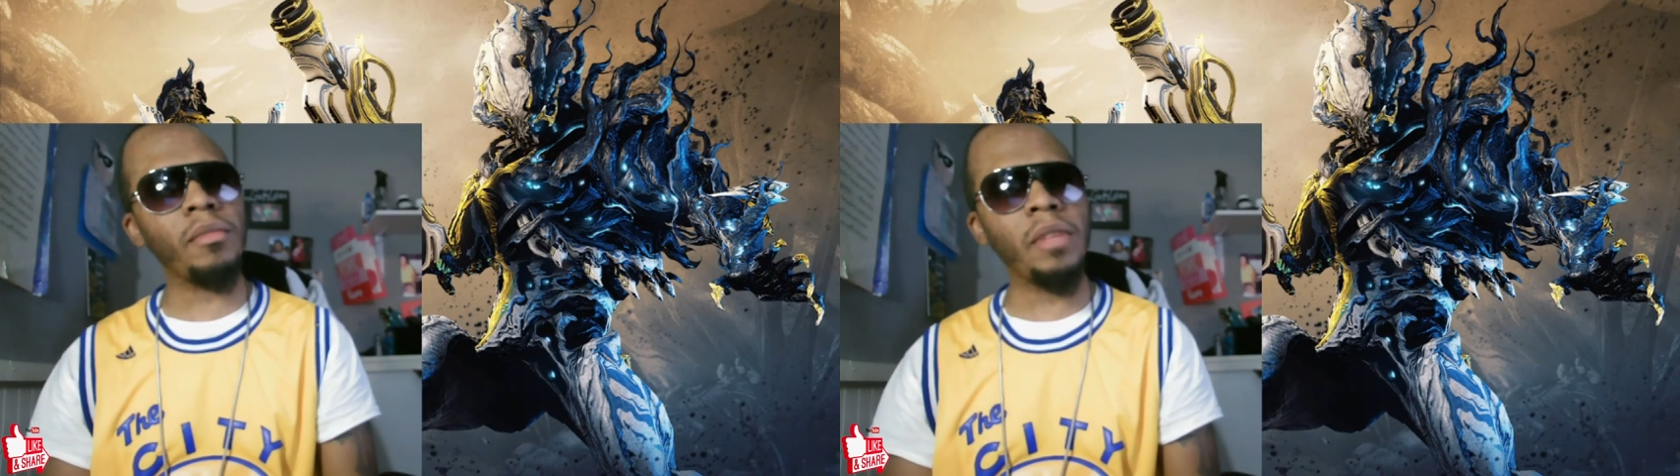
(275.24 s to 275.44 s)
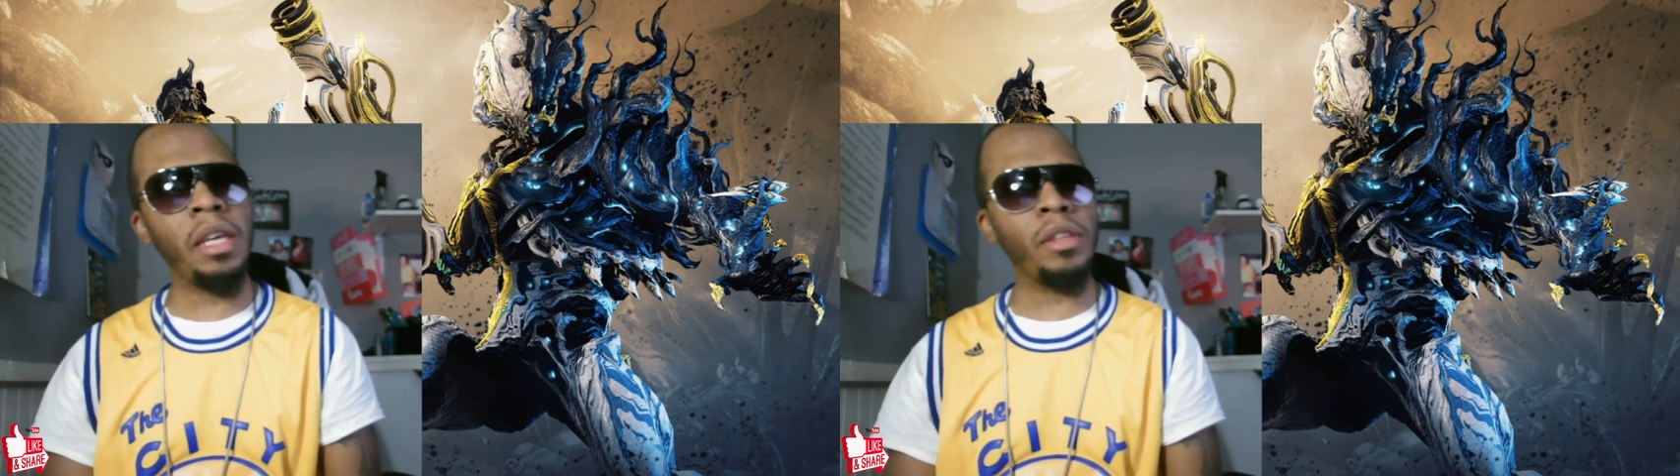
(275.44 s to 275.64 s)

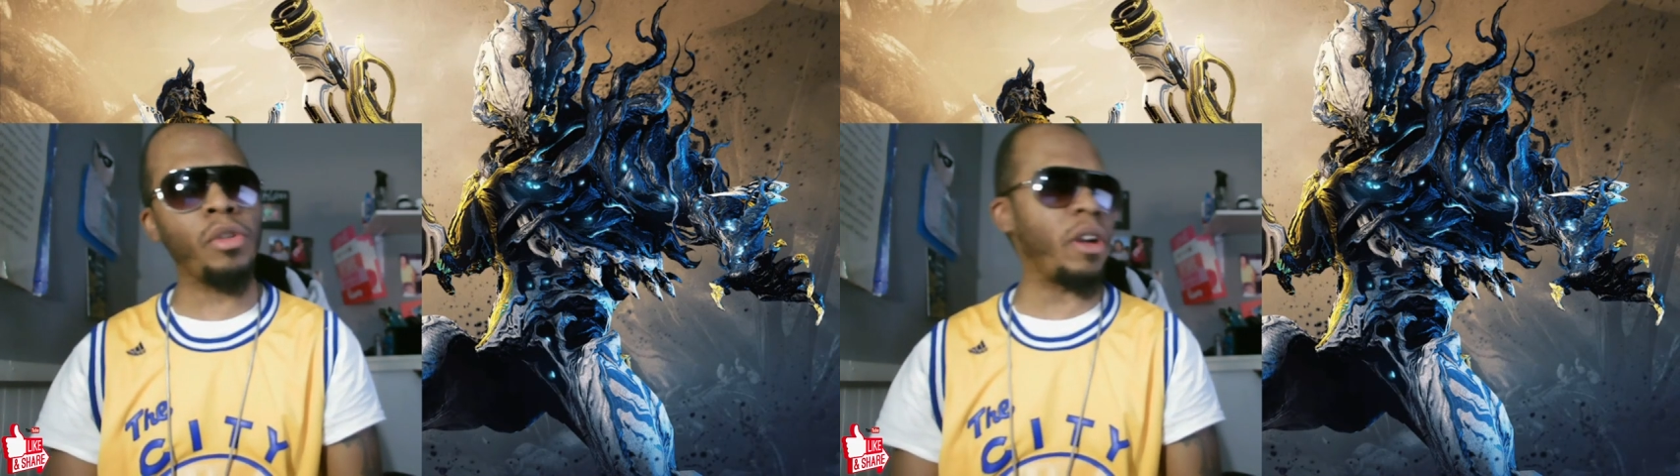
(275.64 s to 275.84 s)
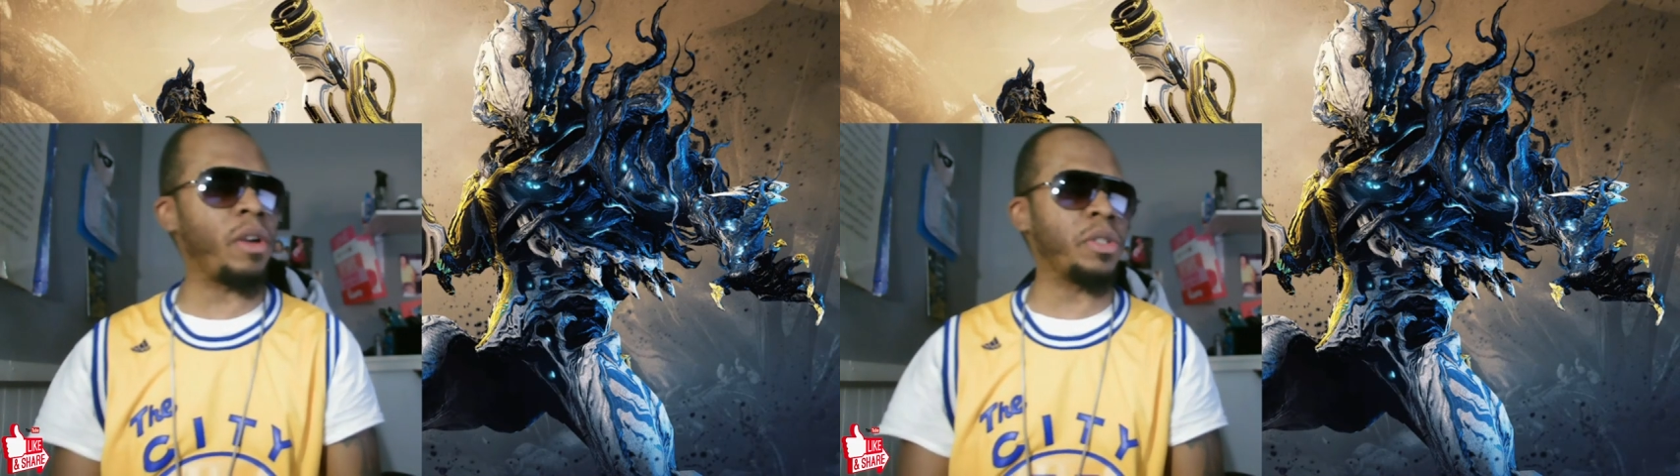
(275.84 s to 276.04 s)
in the
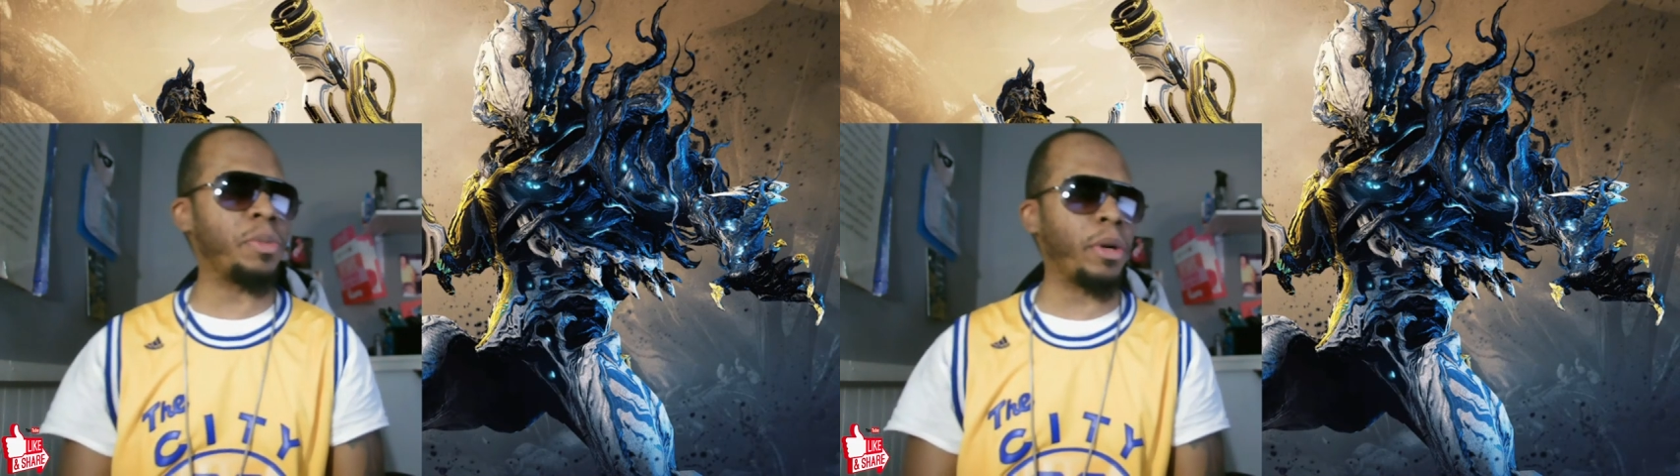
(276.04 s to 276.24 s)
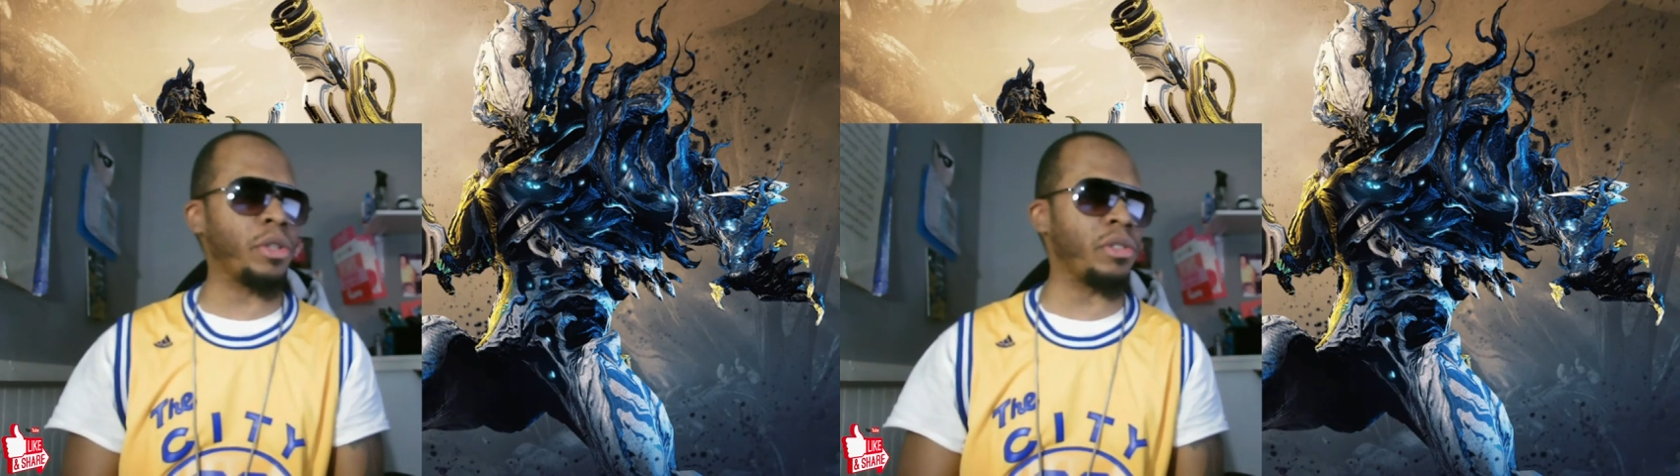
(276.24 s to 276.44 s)
great one's
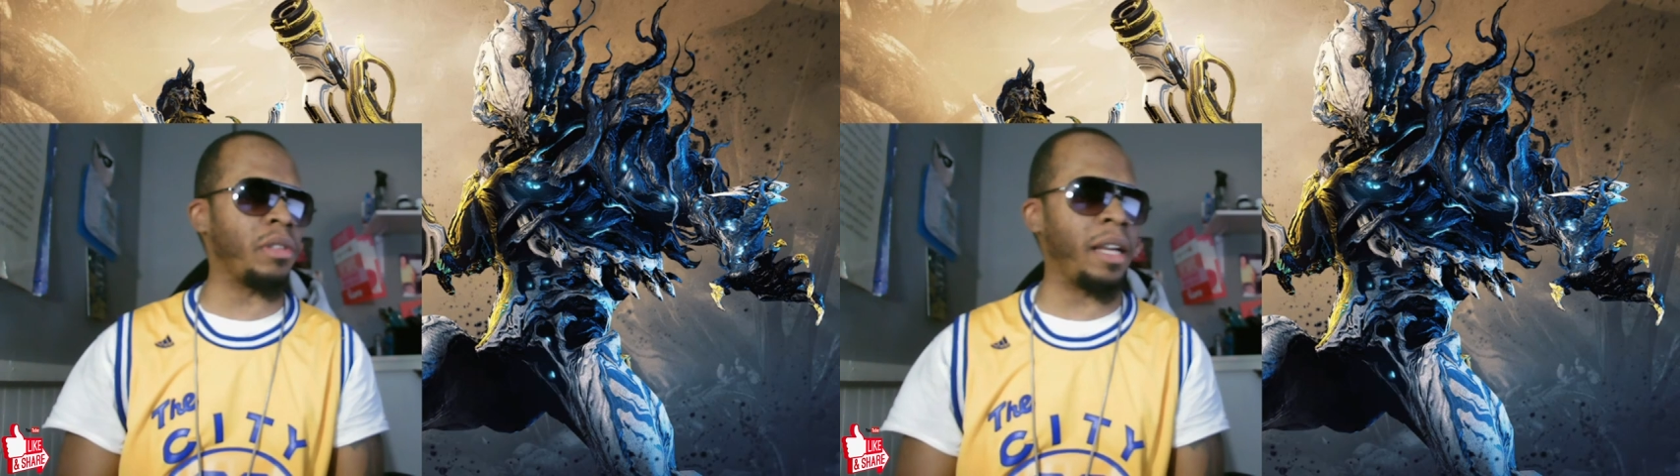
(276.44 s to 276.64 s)
personal